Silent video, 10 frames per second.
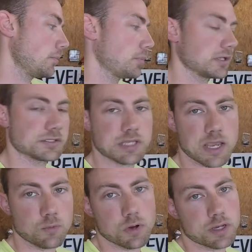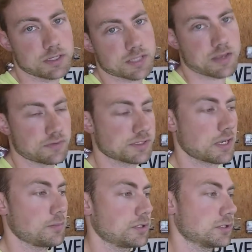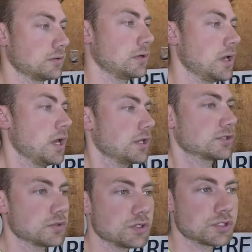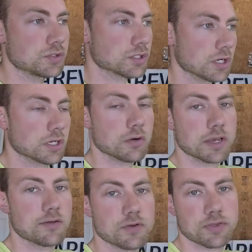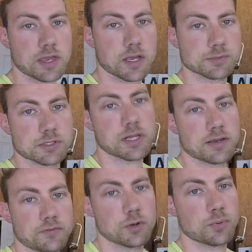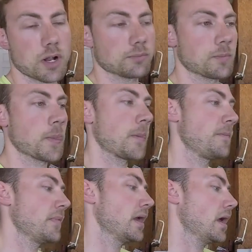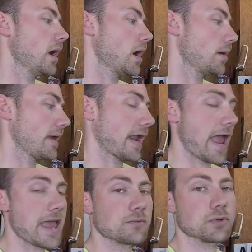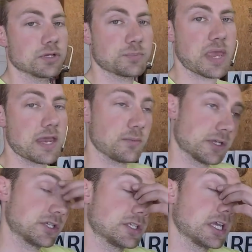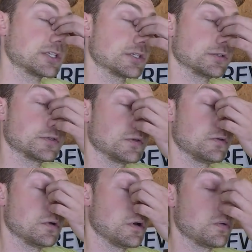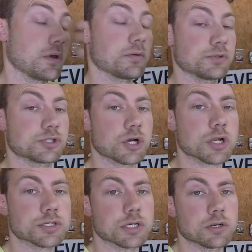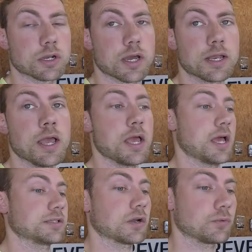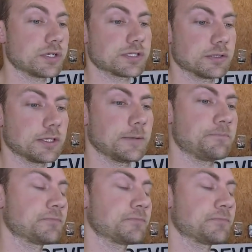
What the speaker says: But day one, it's had the same issue. As soon as you start going, everything comes to life, no problem. And I hadn't really paid much attention to whether it was charging or not until recently.